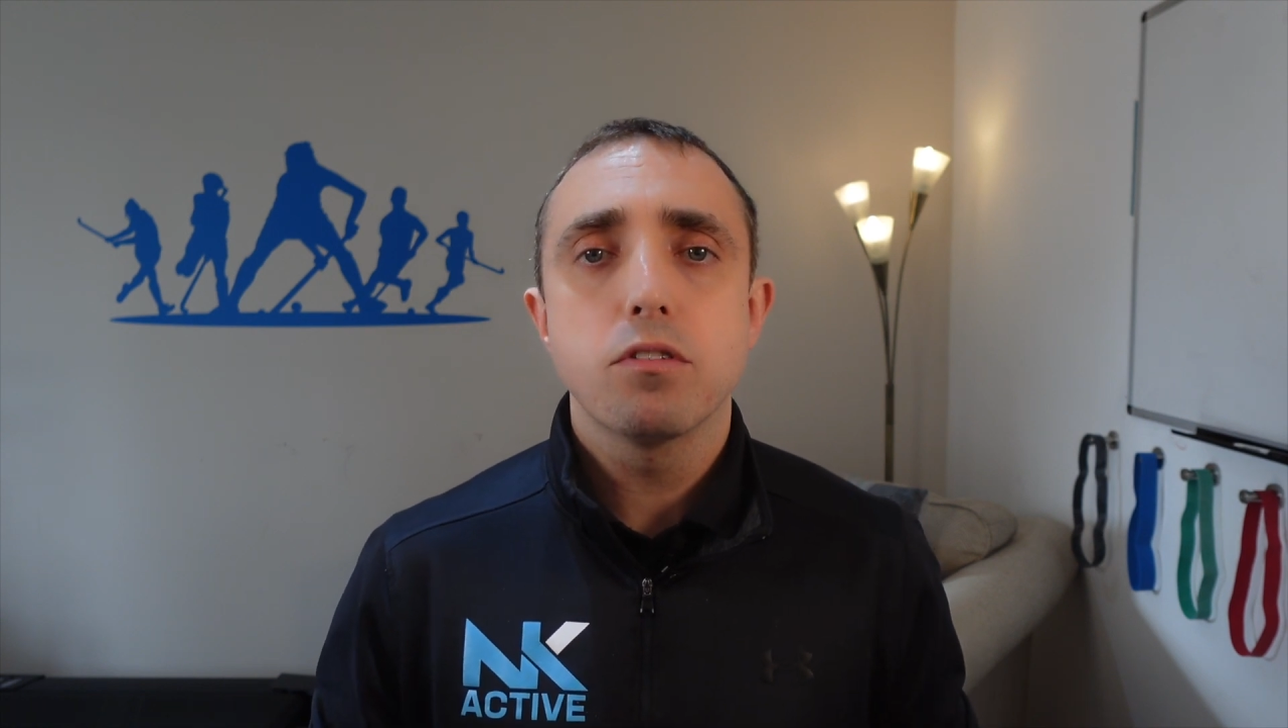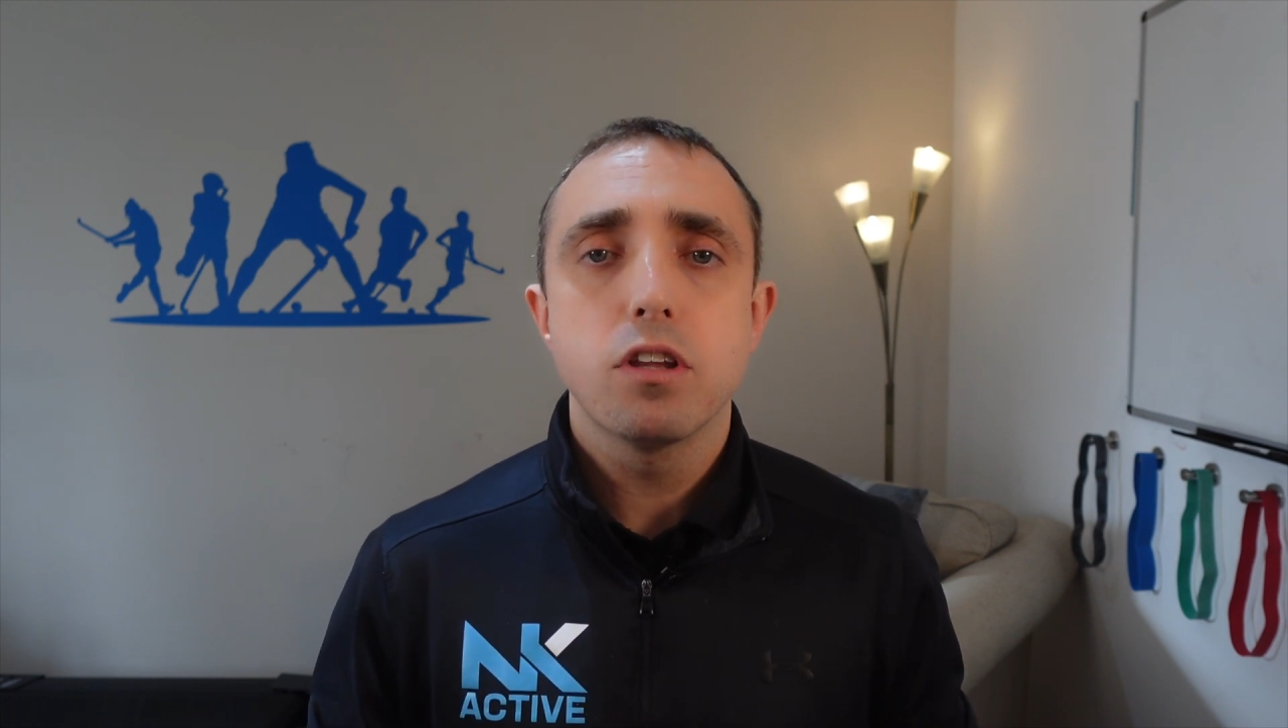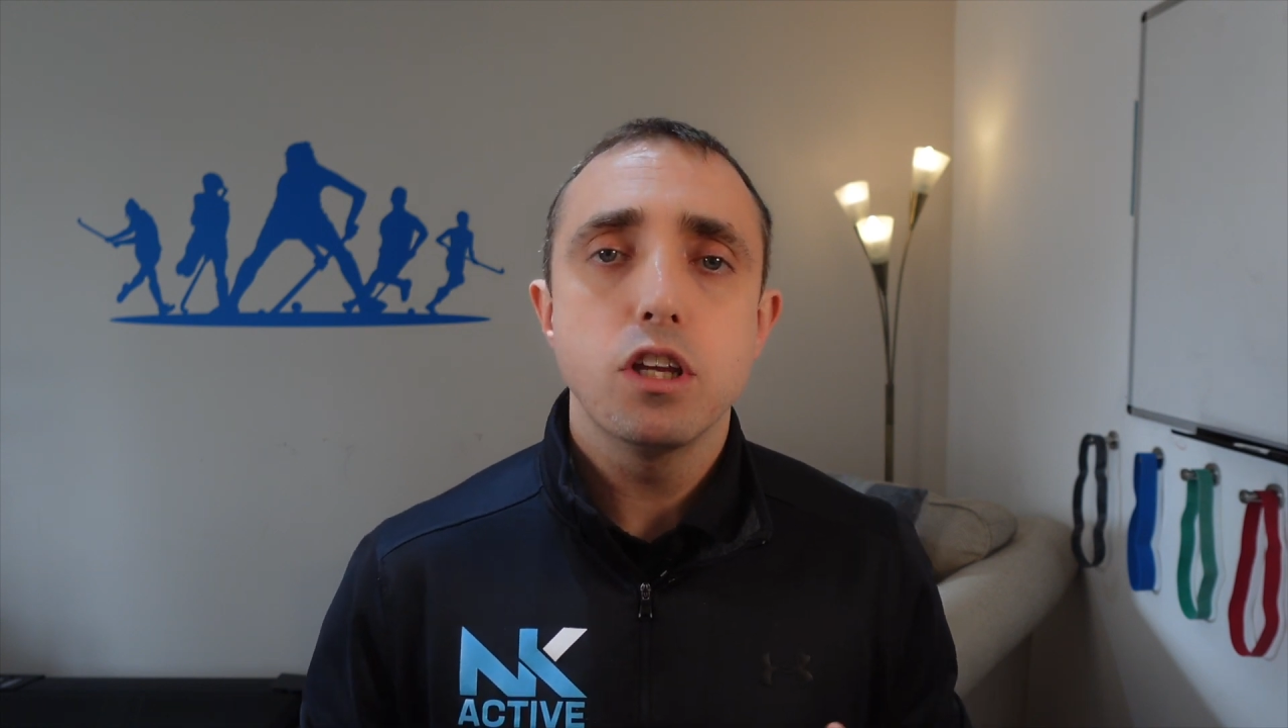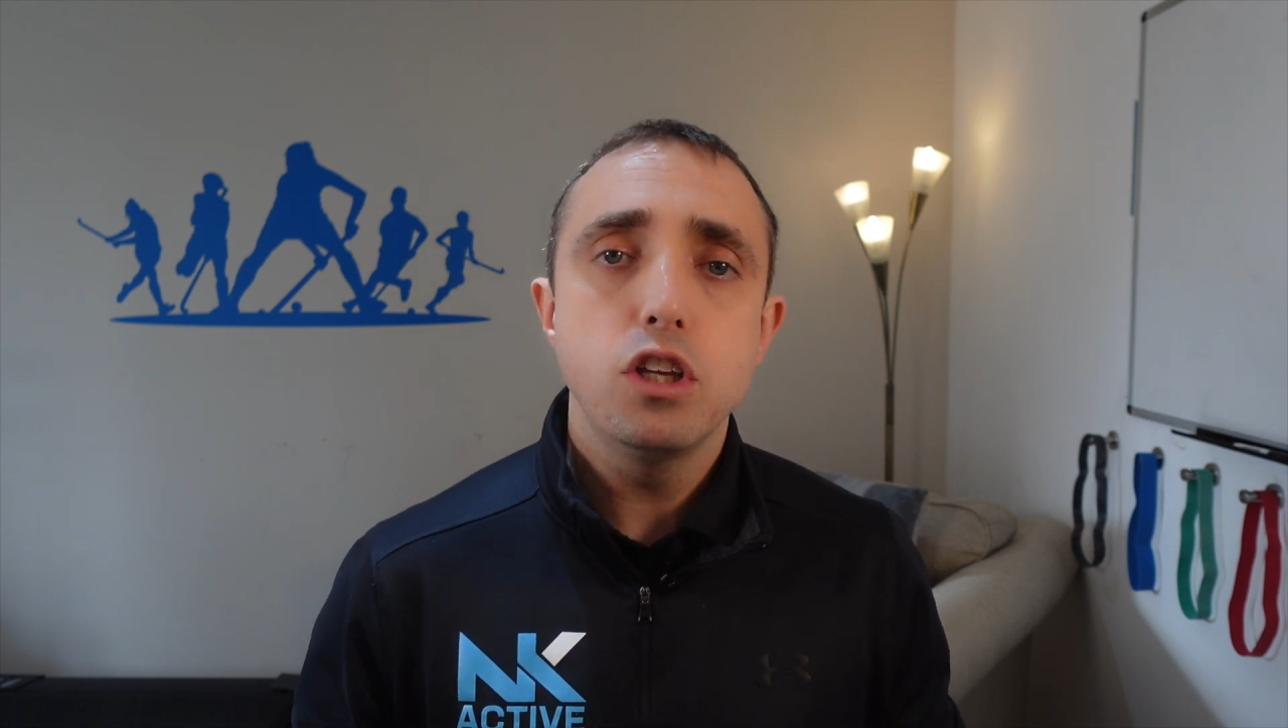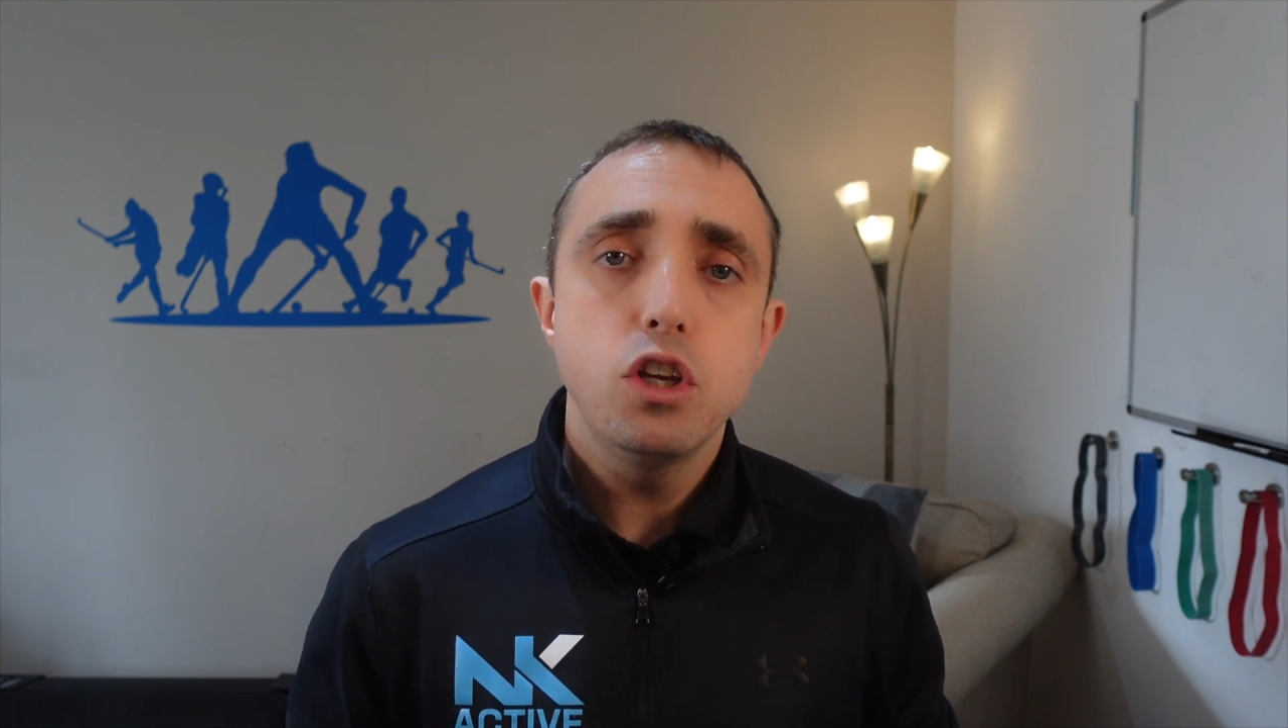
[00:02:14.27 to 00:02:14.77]

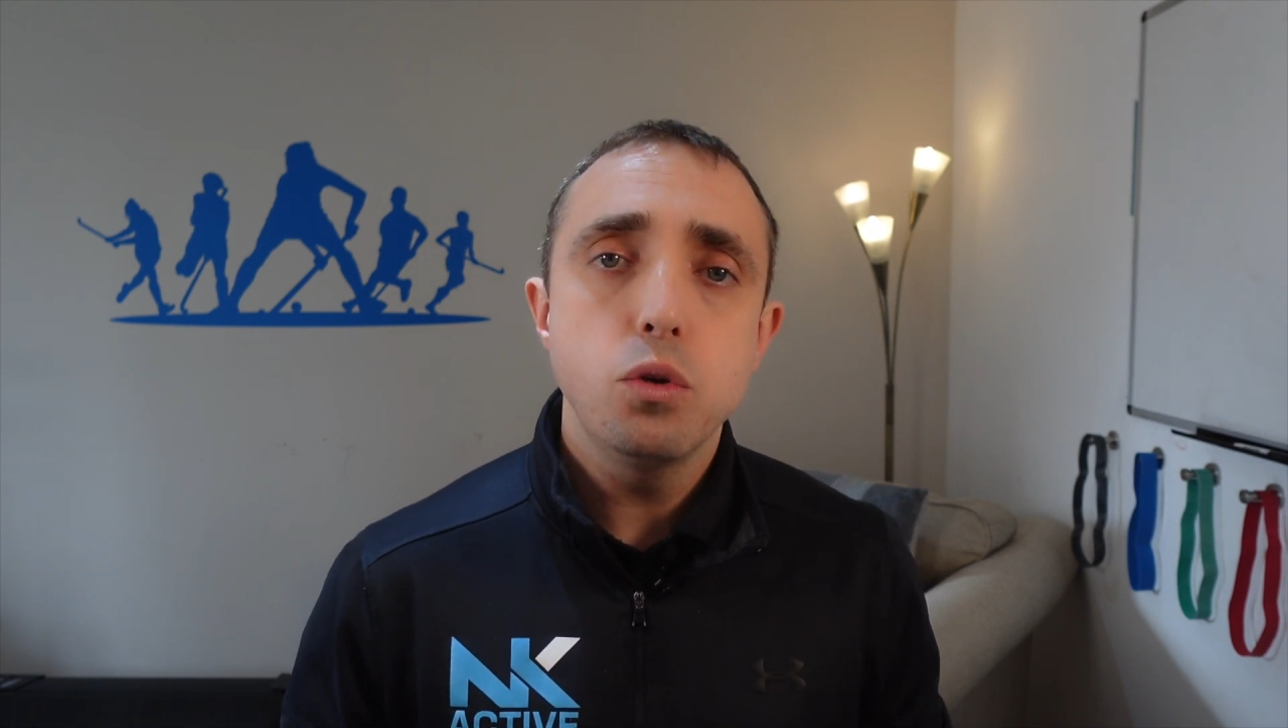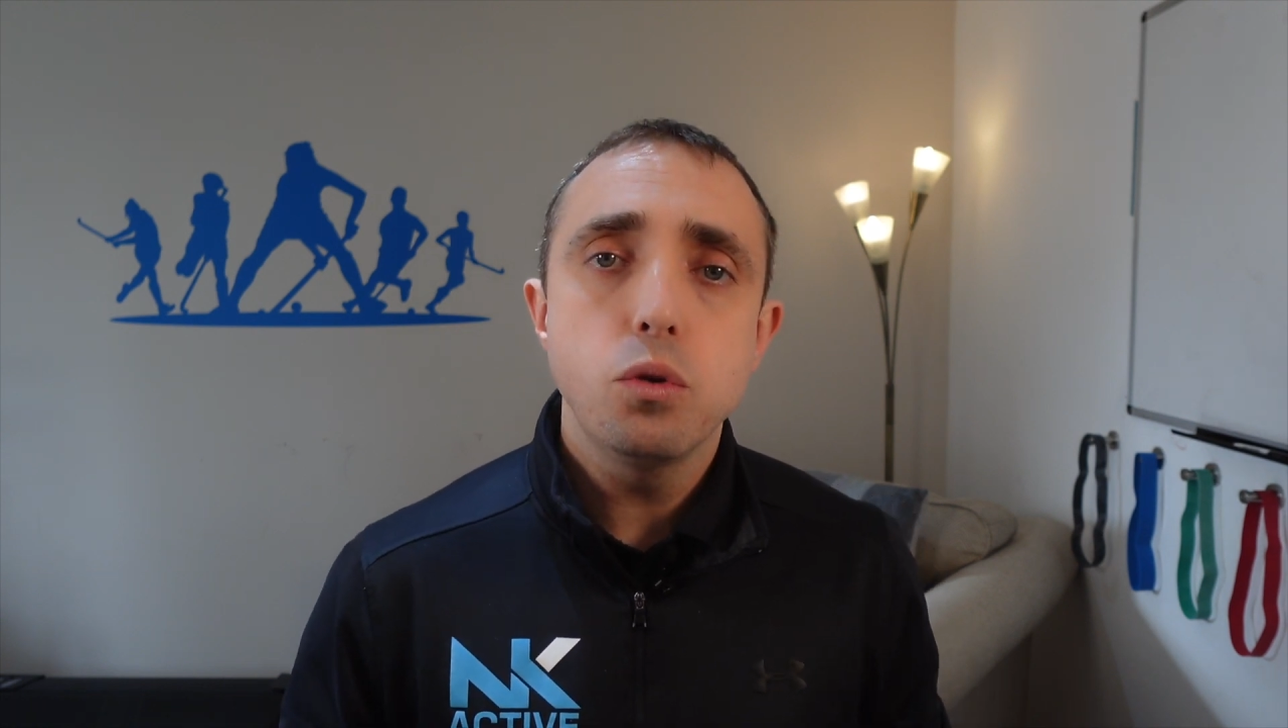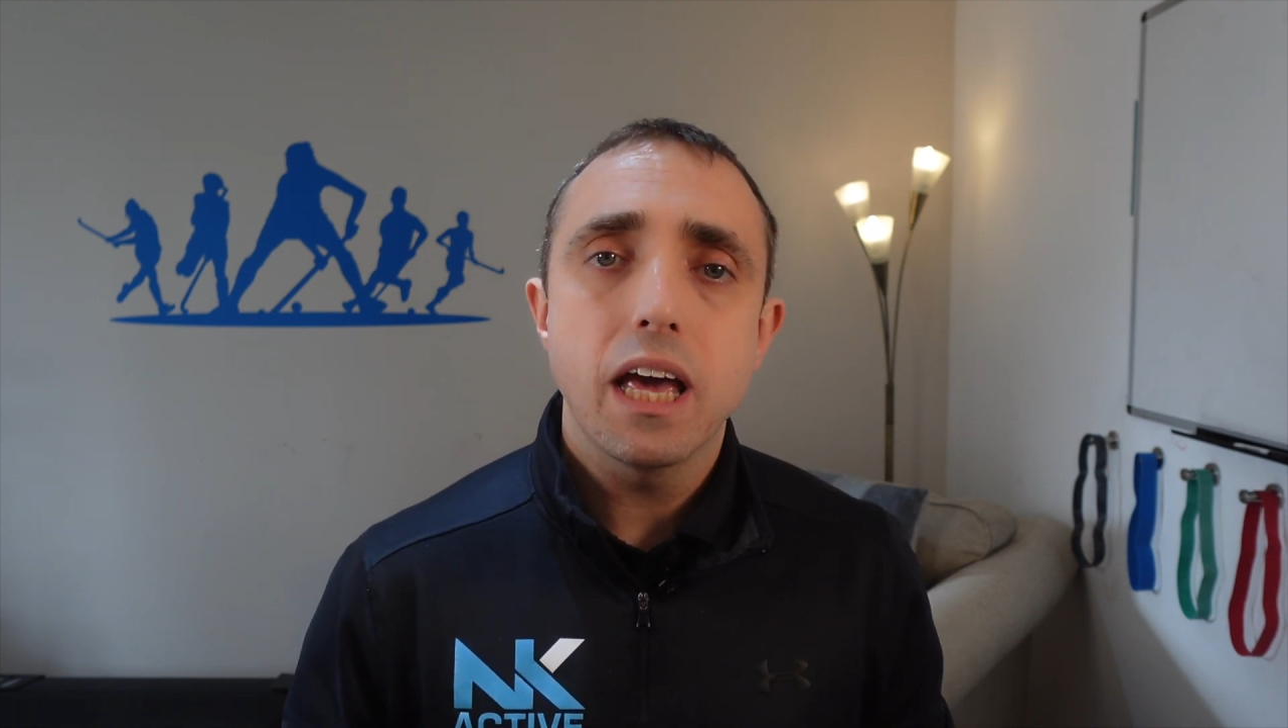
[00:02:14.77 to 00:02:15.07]
that you